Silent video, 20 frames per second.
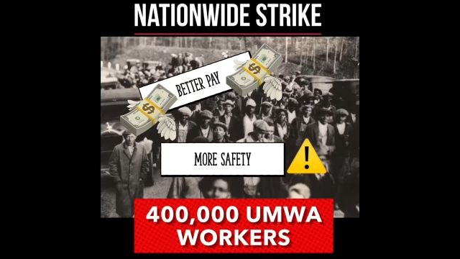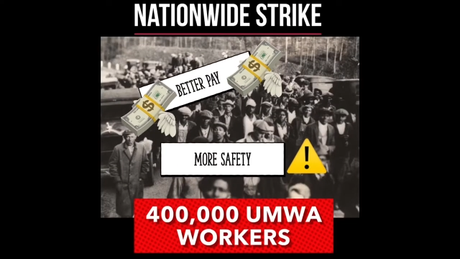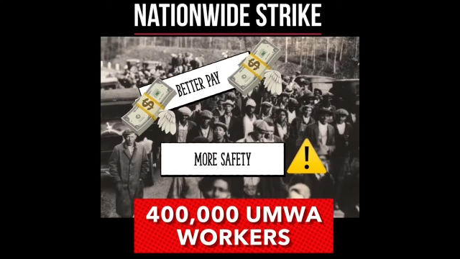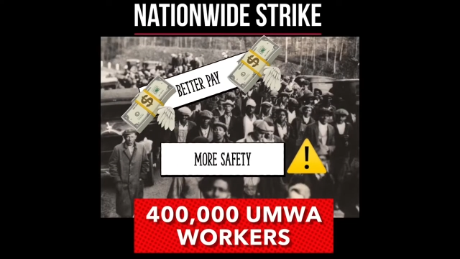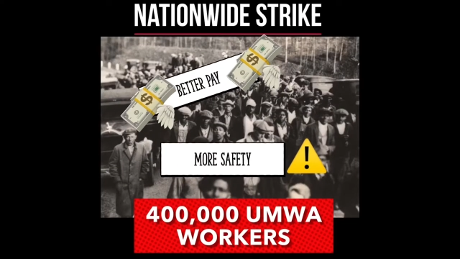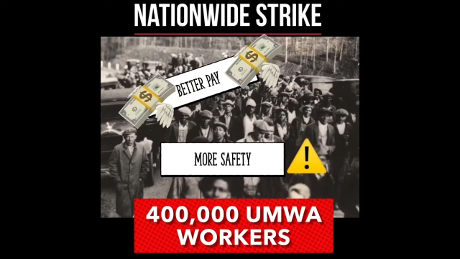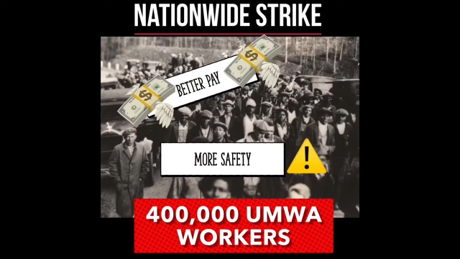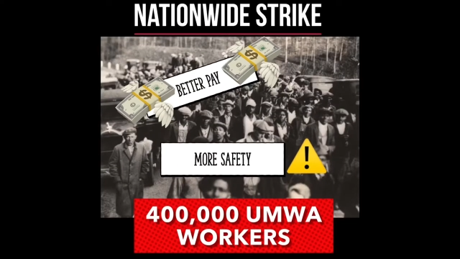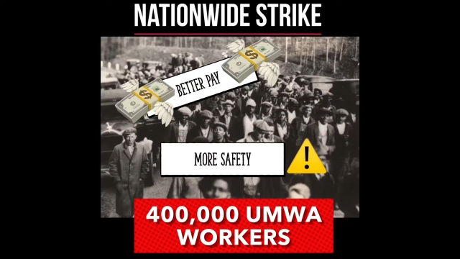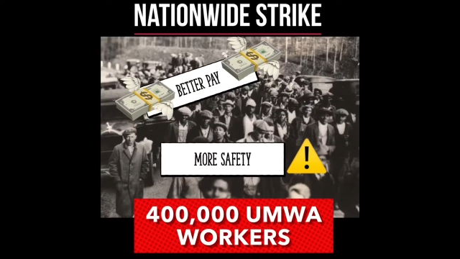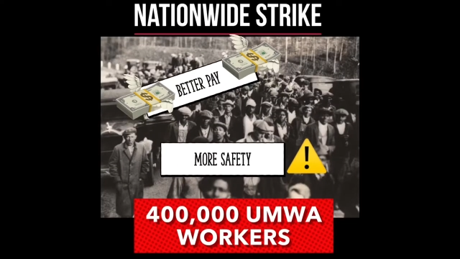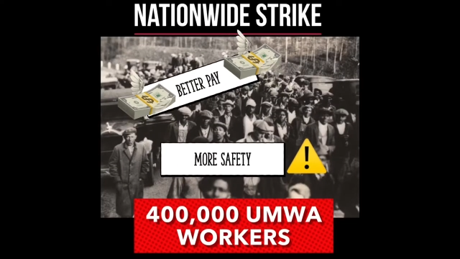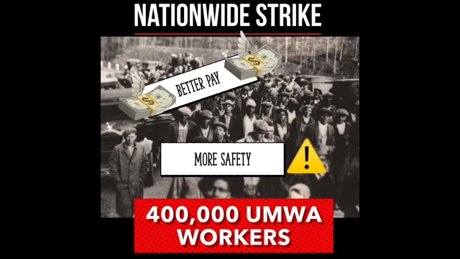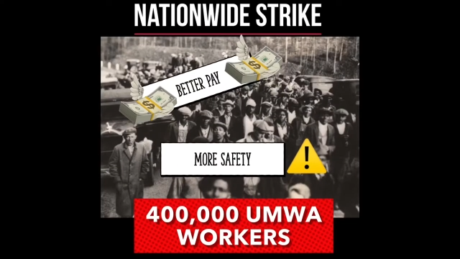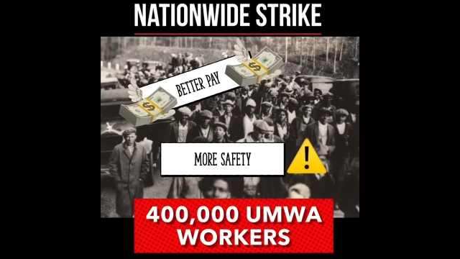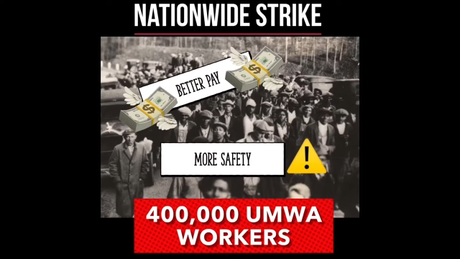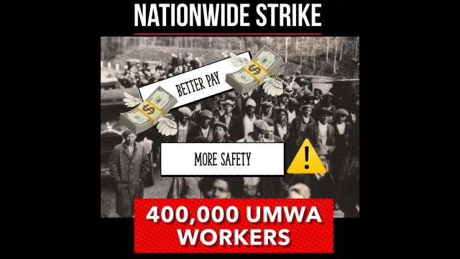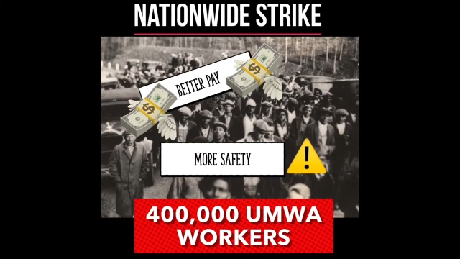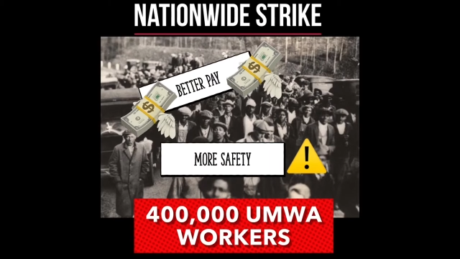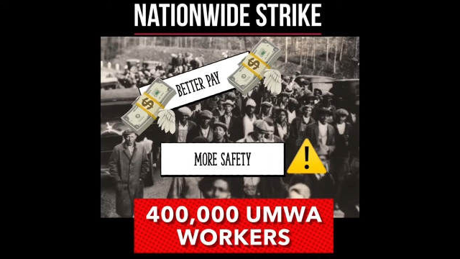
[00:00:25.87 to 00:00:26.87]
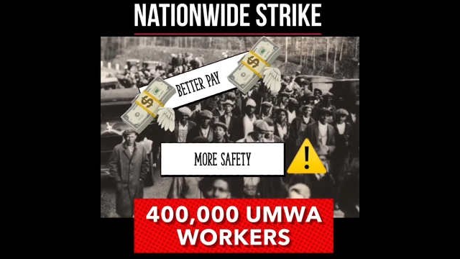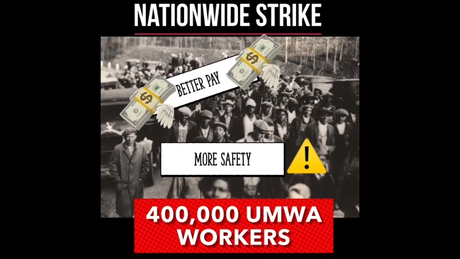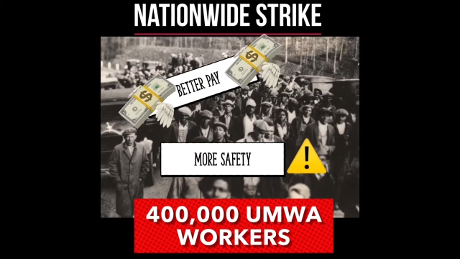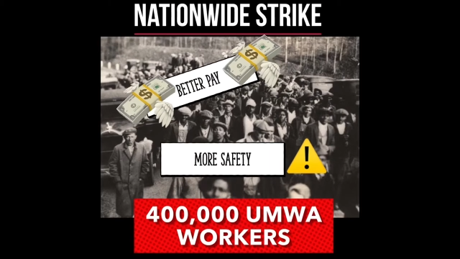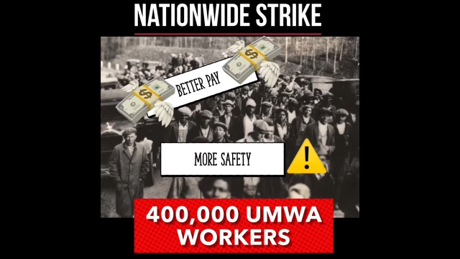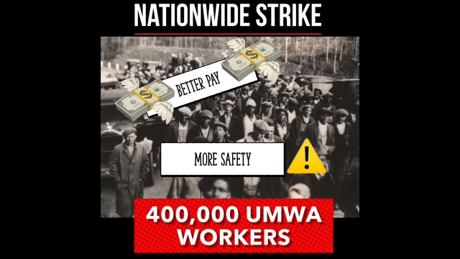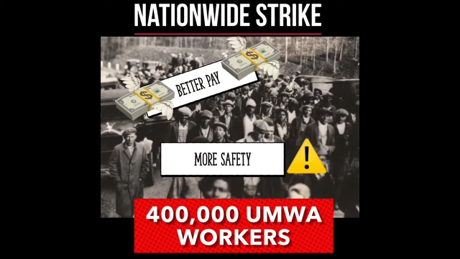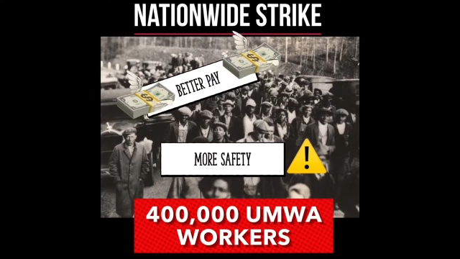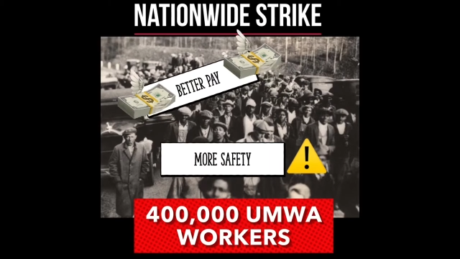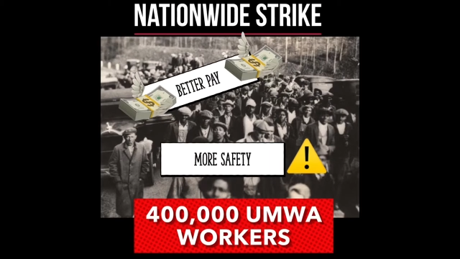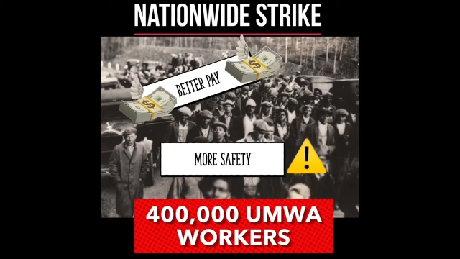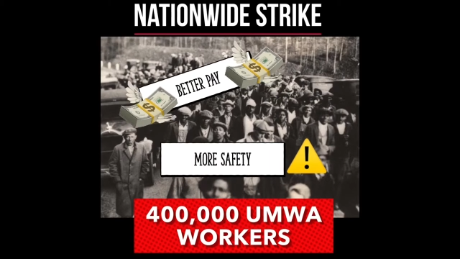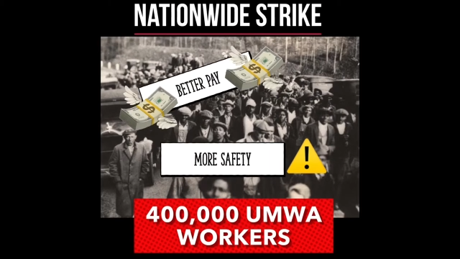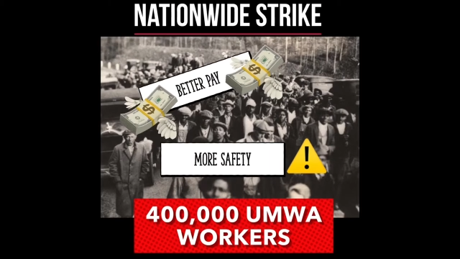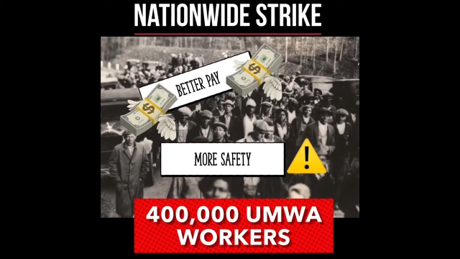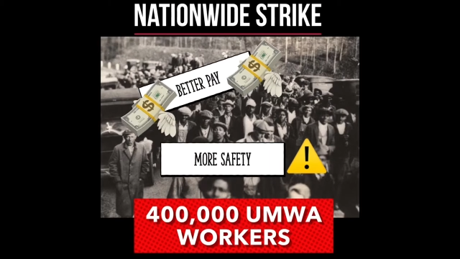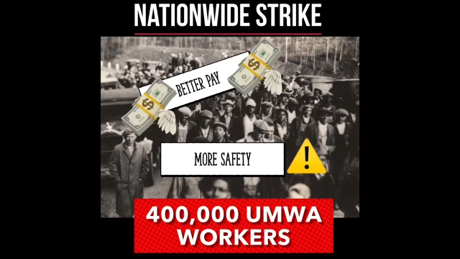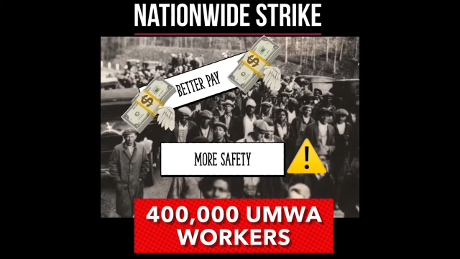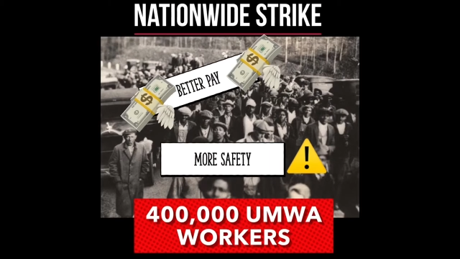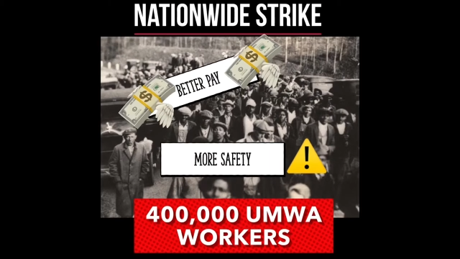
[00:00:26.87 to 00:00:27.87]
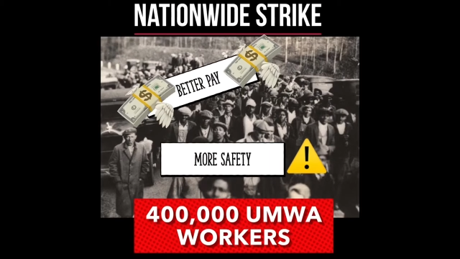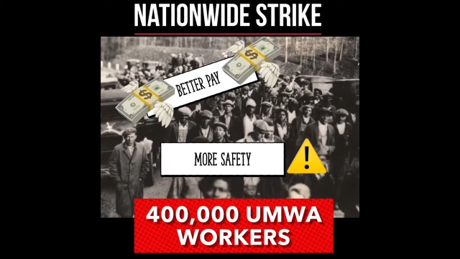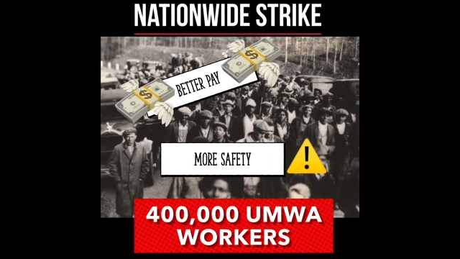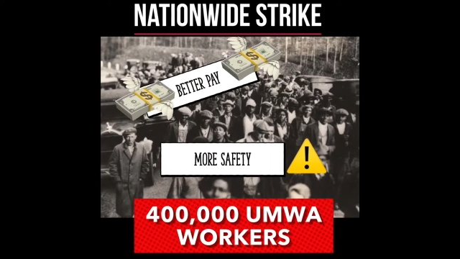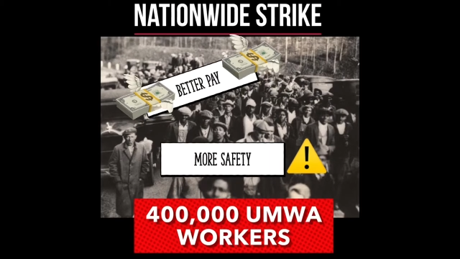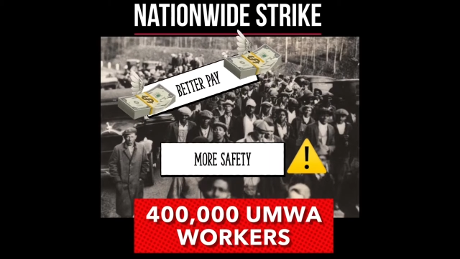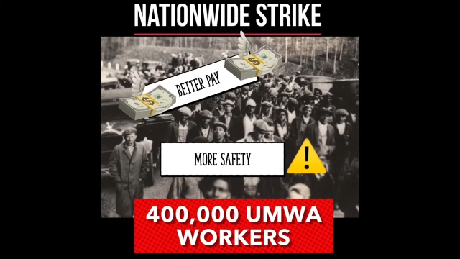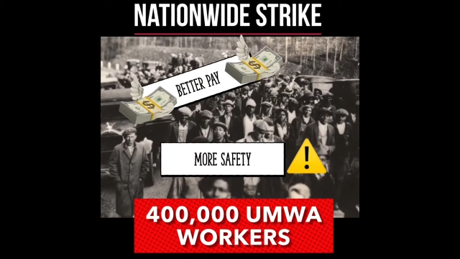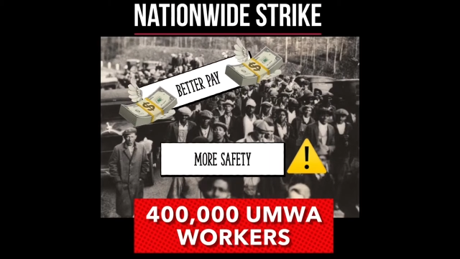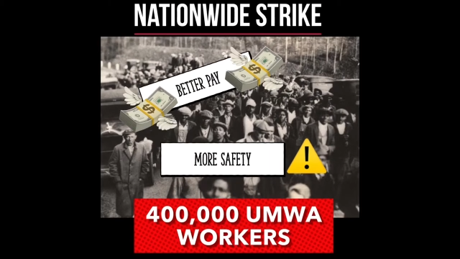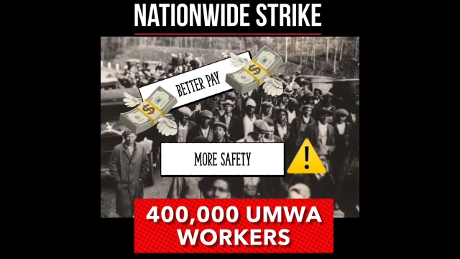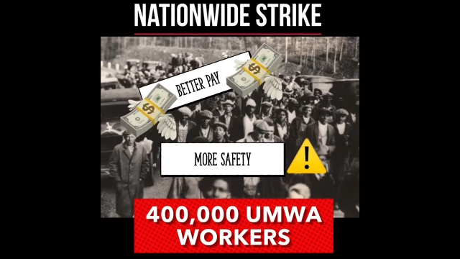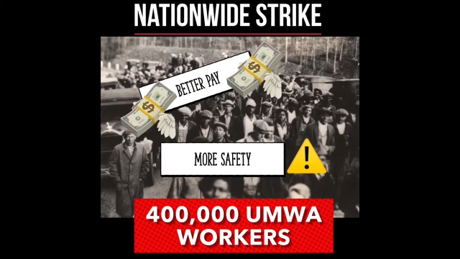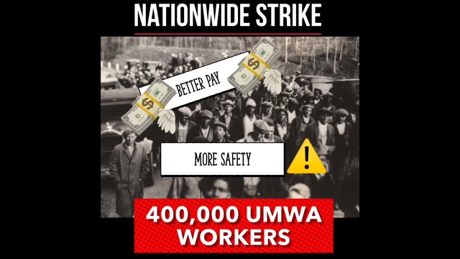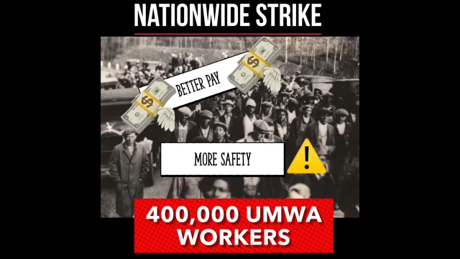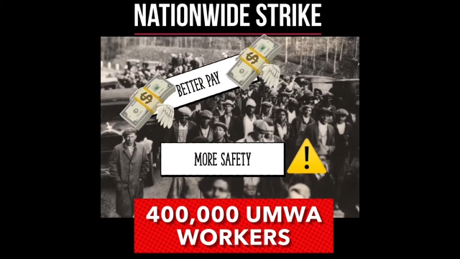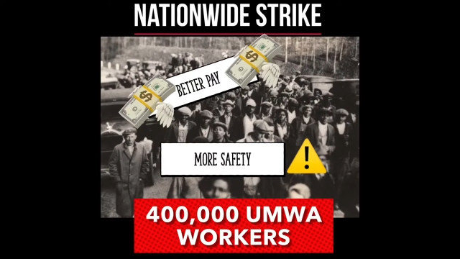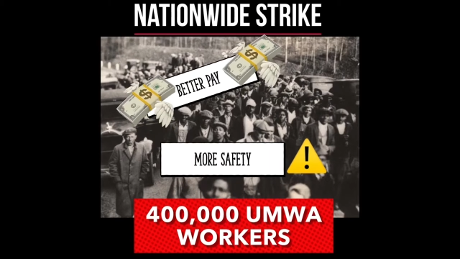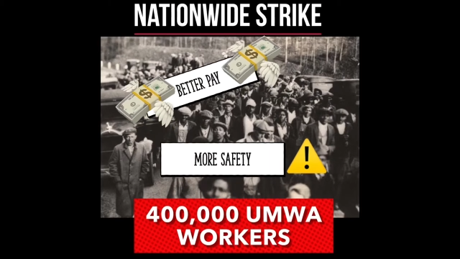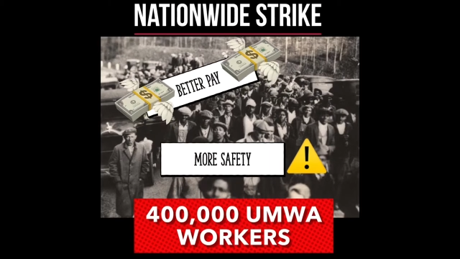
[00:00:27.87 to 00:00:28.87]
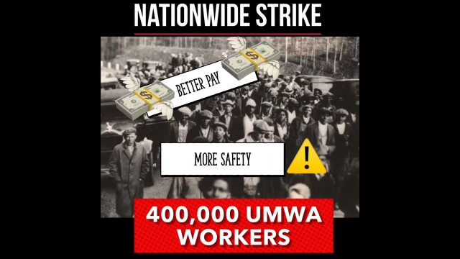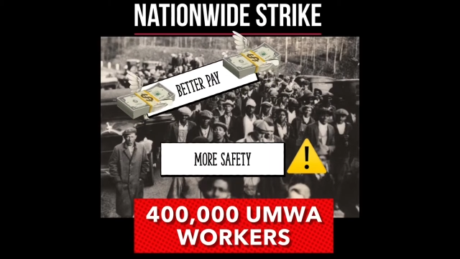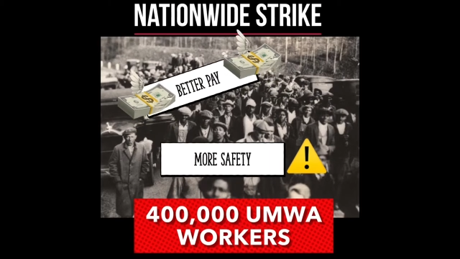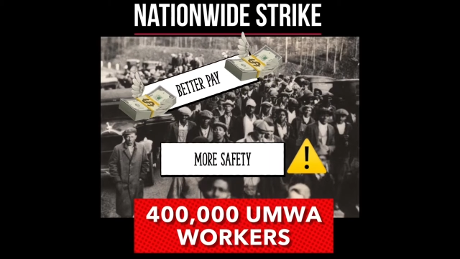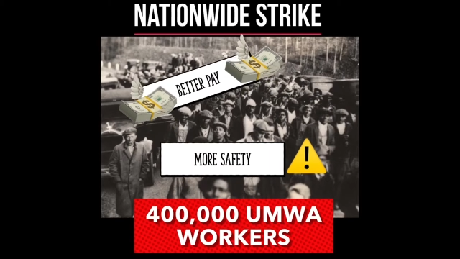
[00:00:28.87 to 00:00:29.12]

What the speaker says: (no speaker visible)